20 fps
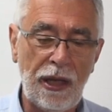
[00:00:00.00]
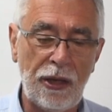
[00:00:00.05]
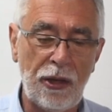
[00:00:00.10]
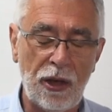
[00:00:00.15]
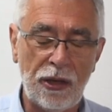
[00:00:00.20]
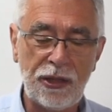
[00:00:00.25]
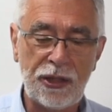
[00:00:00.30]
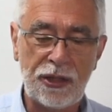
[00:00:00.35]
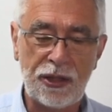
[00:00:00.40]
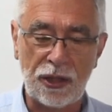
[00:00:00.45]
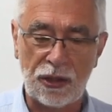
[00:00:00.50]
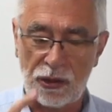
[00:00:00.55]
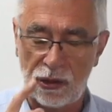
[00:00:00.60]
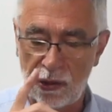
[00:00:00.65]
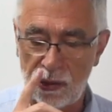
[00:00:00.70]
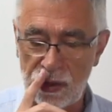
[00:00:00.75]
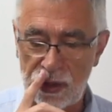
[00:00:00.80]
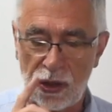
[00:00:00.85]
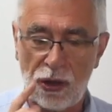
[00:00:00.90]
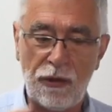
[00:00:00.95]
In order to
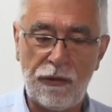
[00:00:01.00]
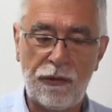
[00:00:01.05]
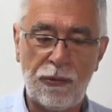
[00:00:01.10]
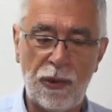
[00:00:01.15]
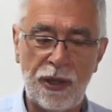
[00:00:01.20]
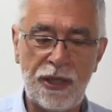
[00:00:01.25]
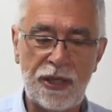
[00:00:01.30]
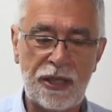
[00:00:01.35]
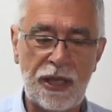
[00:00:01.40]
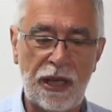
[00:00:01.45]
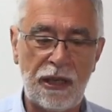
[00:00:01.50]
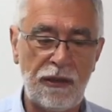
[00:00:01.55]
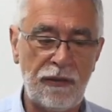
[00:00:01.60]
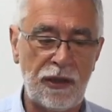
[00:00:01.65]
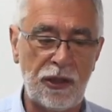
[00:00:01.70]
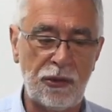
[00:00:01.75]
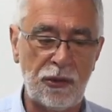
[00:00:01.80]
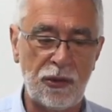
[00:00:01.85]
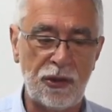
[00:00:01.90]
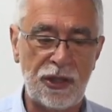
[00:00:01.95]
close off one side
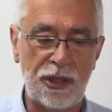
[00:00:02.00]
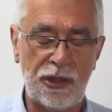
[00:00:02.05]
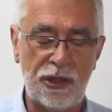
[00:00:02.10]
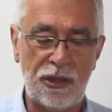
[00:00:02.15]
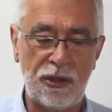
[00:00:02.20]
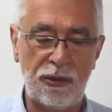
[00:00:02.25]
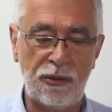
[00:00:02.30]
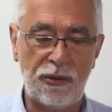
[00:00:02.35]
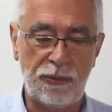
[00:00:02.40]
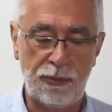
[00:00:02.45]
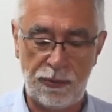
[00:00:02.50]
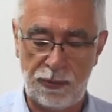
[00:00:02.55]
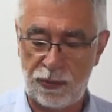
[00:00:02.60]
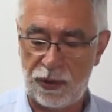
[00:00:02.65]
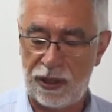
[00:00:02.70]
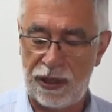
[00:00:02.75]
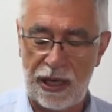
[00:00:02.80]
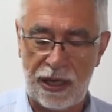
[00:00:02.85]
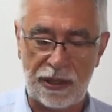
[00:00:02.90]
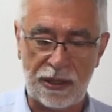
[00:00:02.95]
of the nose and to
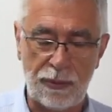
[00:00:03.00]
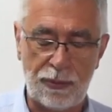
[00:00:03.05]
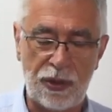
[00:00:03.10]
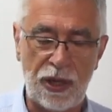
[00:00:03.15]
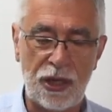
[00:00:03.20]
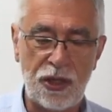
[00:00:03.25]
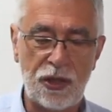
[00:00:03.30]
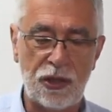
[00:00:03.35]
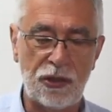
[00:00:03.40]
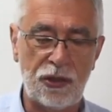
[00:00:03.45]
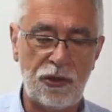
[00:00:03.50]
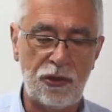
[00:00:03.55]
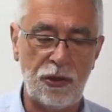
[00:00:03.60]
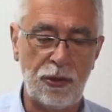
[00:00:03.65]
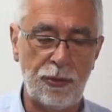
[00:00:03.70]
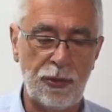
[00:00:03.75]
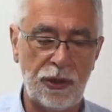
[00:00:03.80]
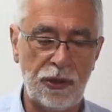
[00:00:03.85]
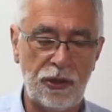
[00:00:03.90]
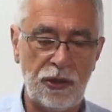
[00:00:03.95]
connect a pressure
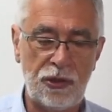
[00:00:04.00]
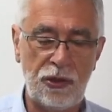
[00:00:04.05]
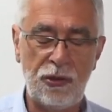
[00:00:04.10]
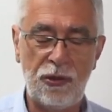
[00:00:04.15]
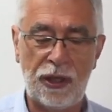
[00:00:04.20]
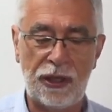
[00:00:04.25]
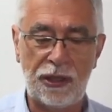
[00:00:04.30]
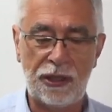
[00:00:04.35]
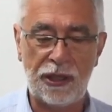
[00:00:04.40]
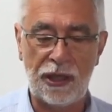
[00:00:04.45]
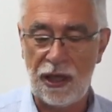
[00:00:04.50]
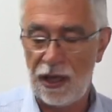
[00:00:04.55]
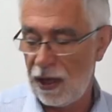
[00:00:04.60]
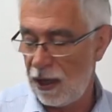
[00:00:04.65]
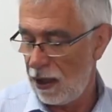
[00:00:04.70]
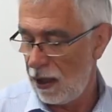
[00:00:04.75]
tube to it,